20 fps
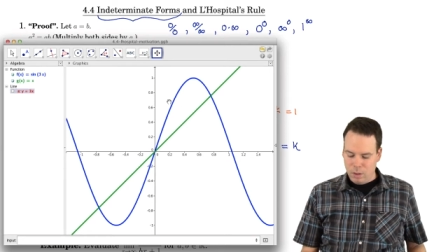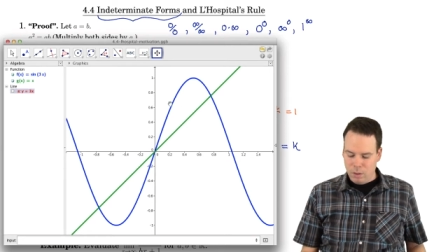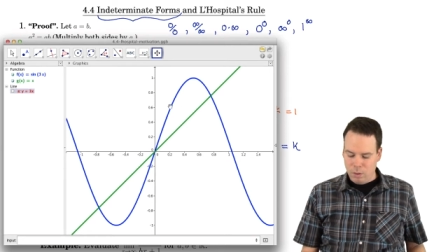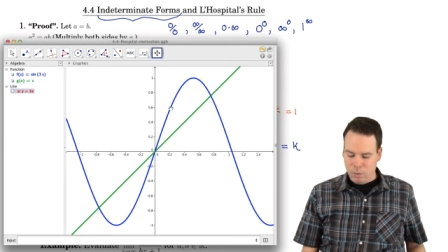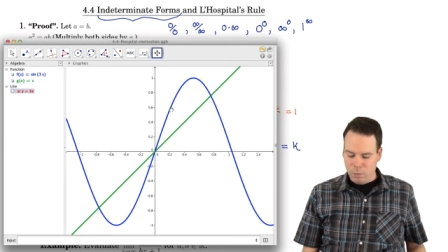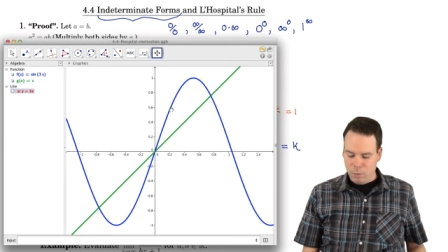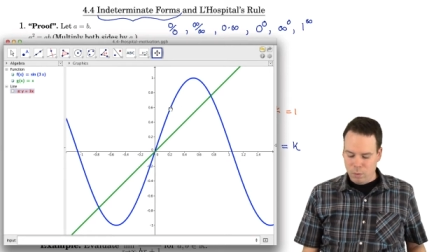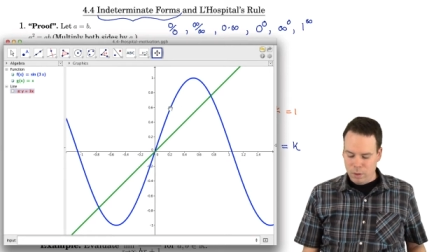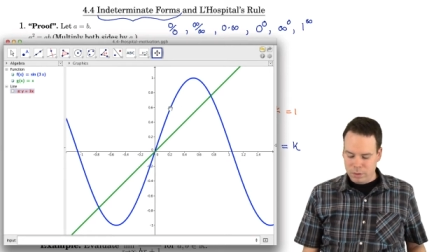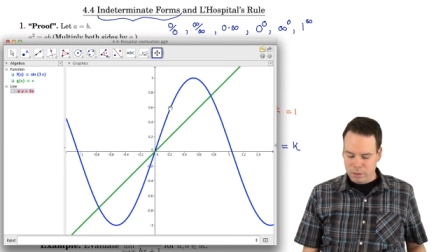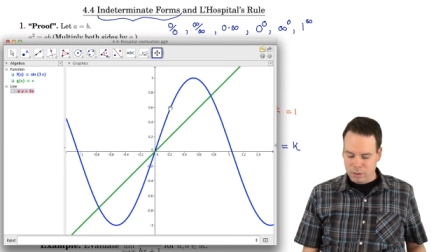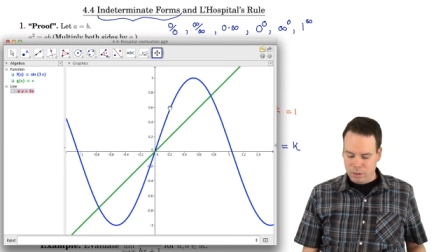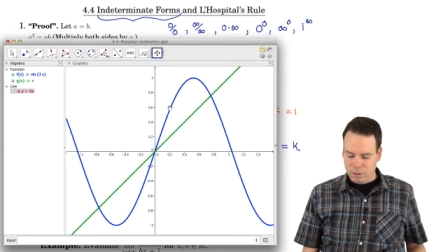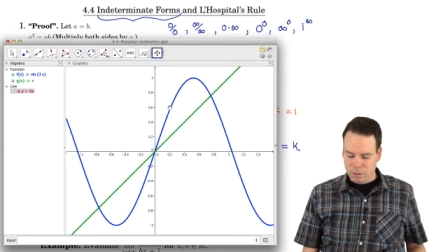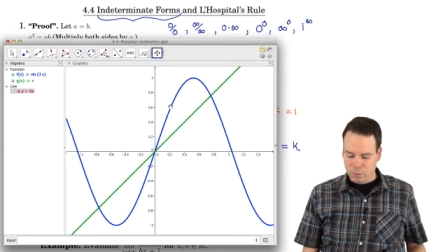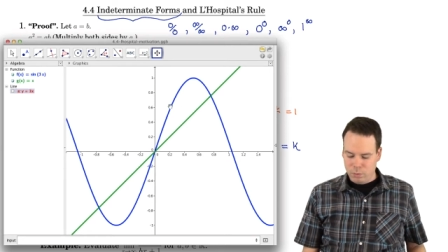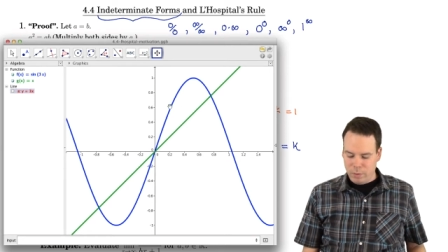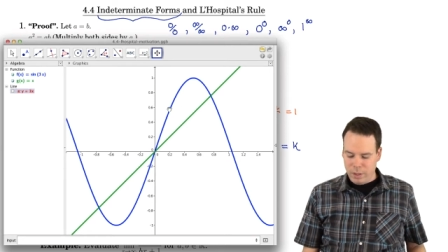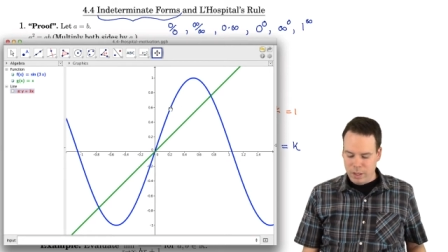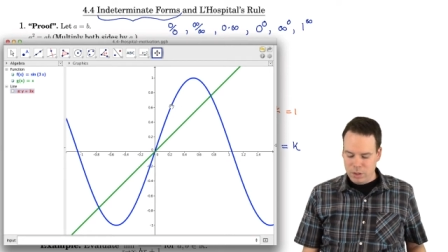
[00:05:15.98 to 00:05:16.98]
what's the
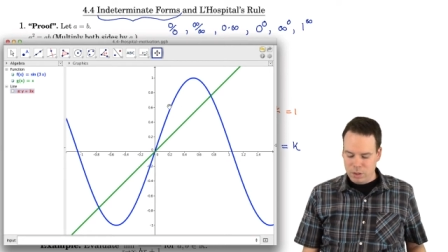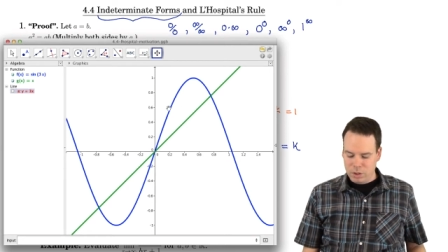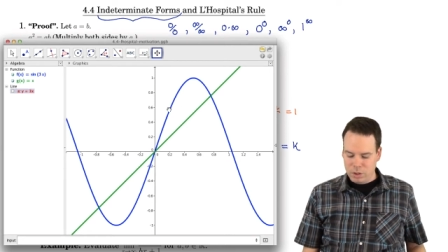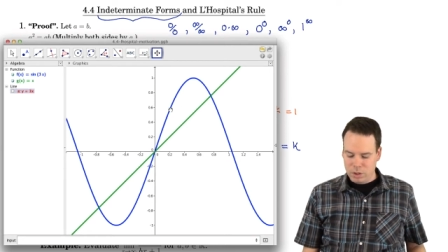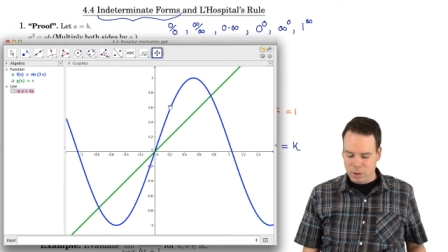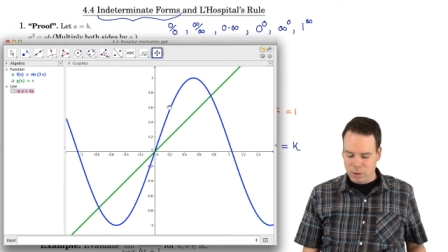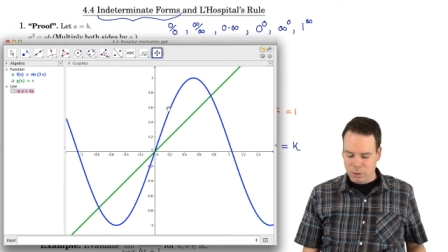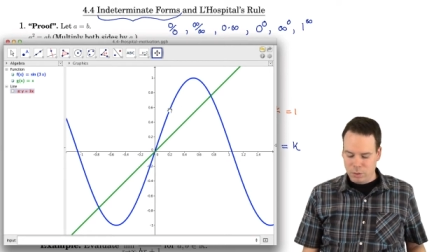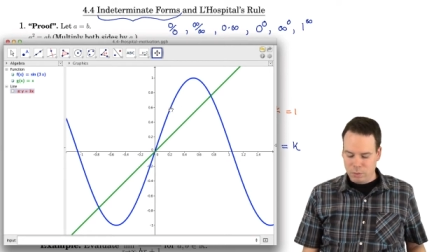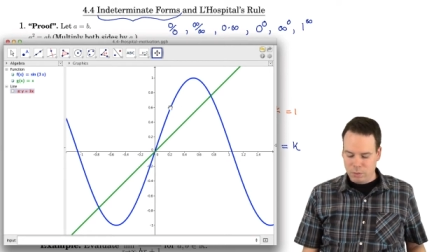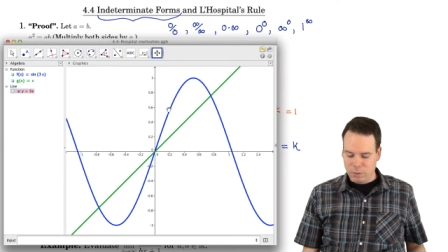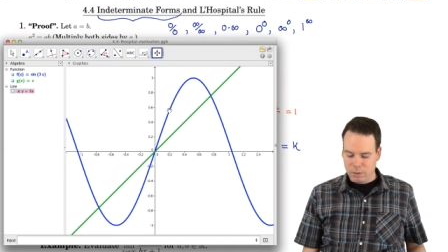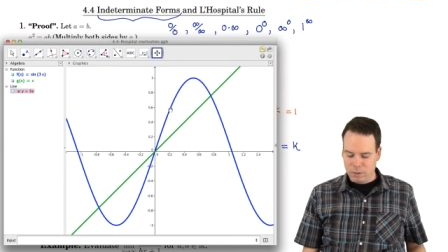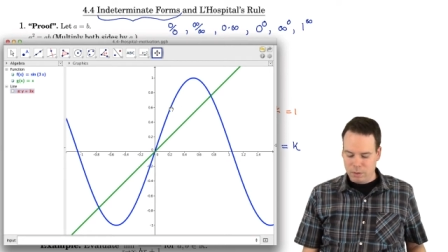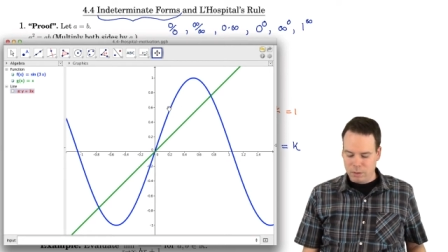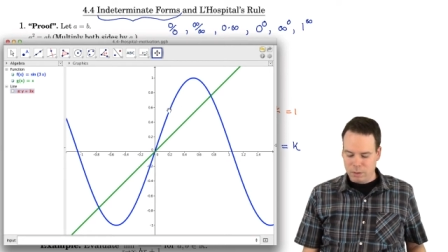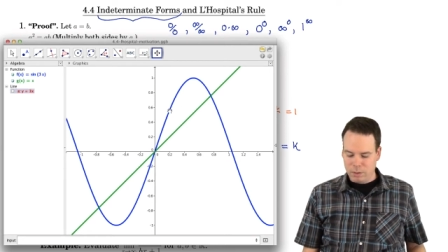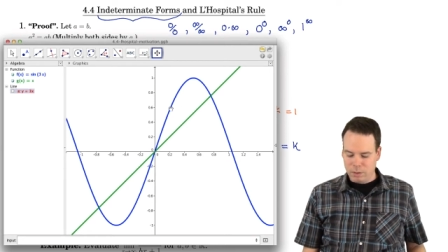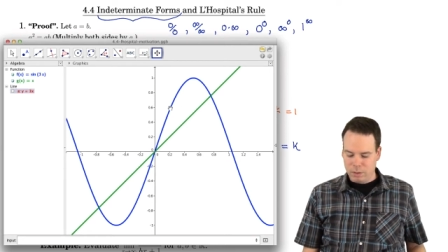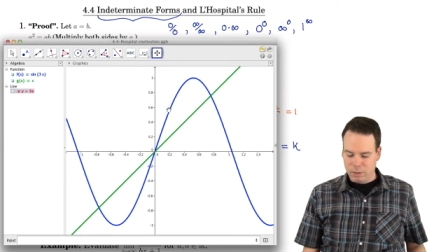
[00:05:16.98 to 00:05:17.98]
ratio
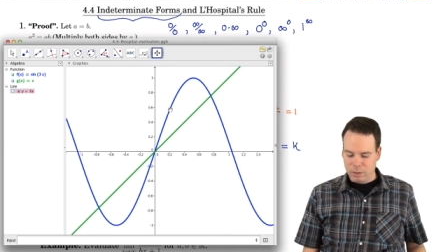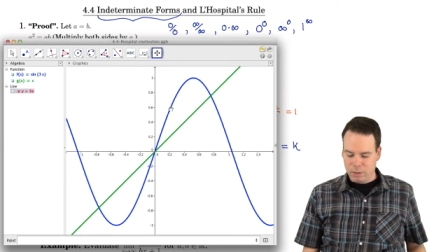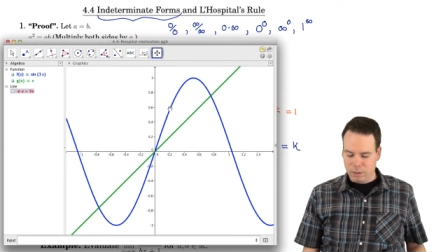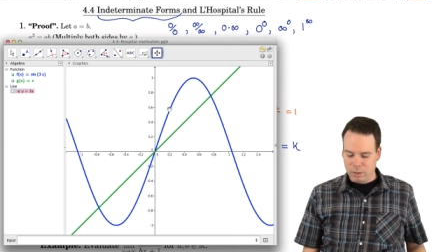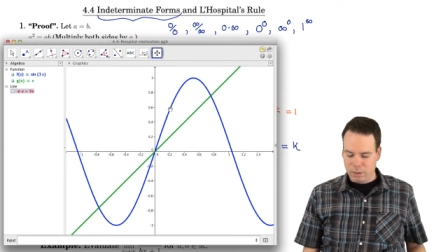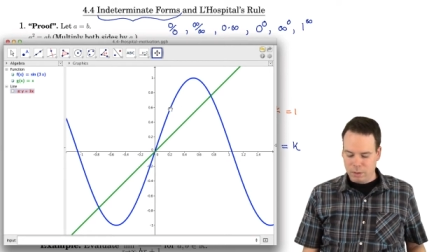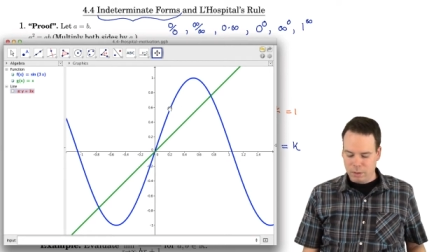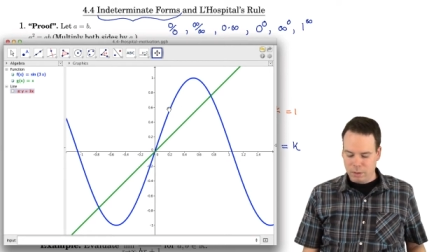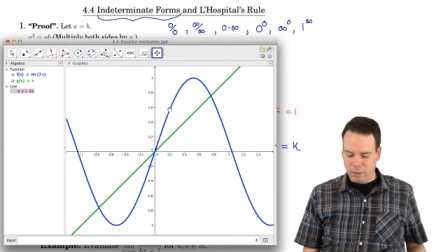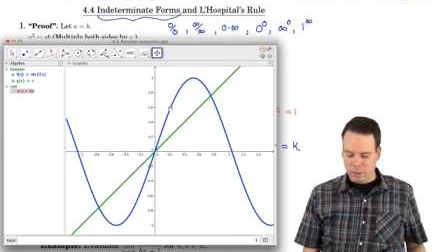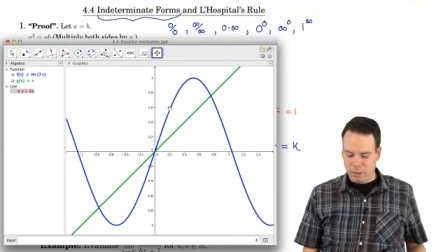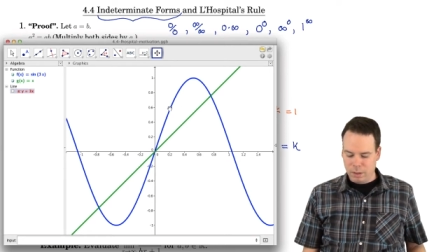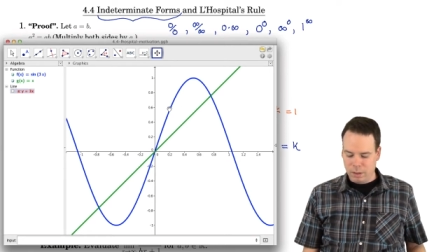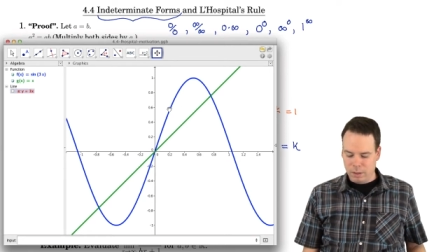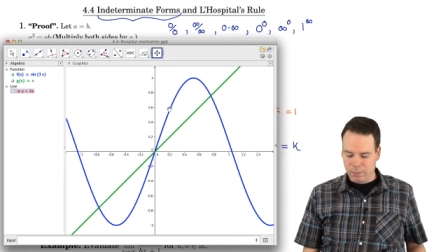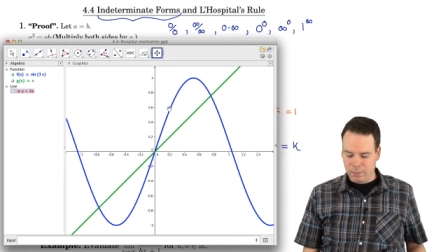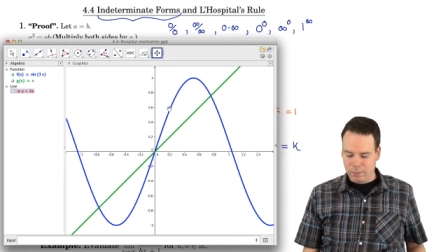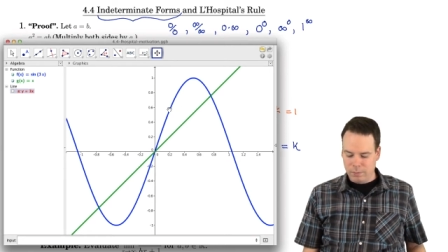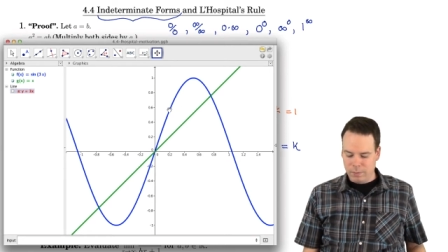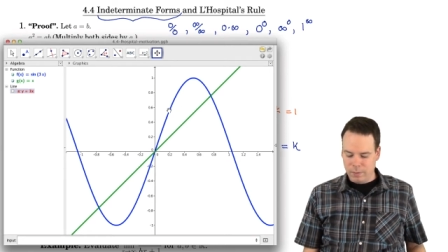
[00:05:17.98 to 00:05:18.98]

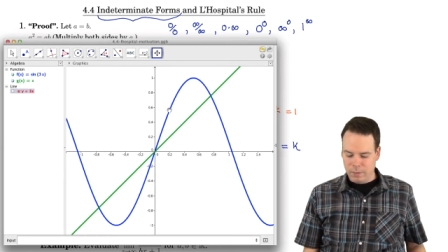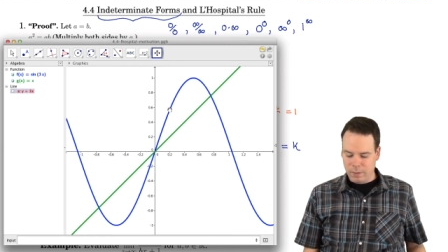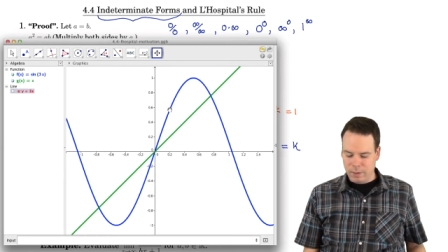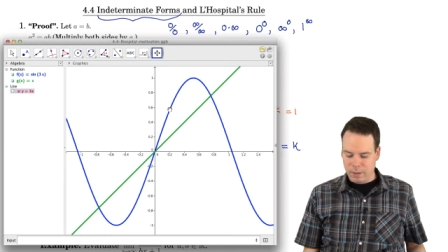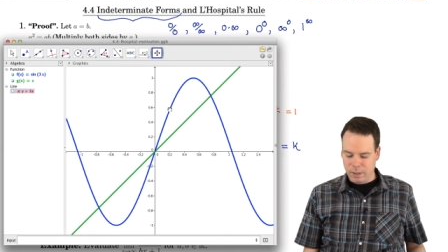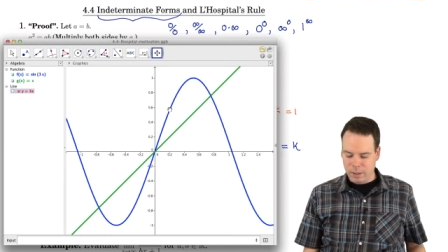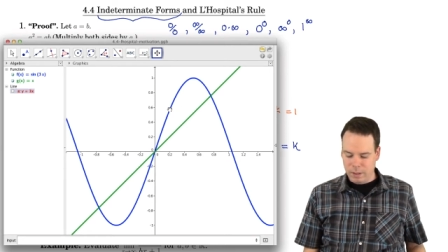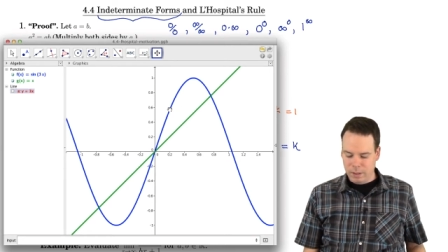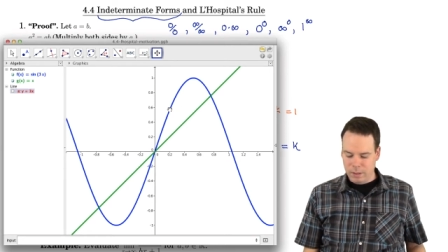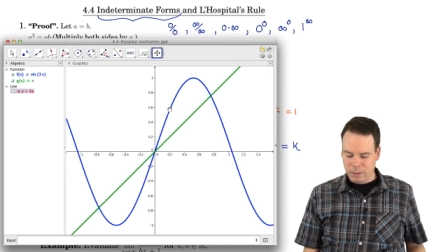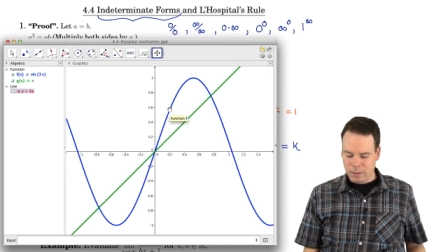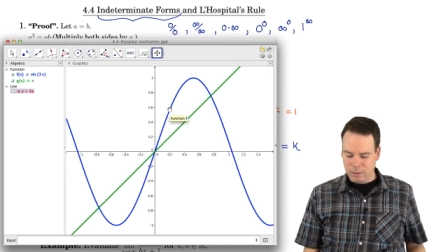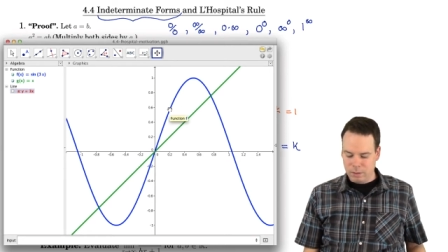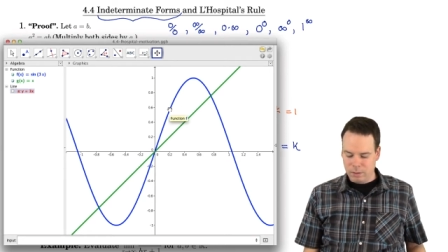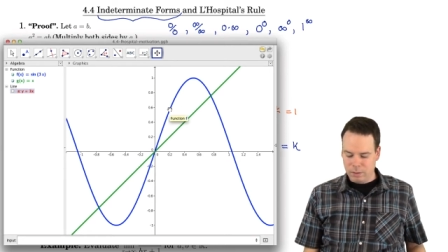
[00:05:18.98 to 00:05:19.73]
of the height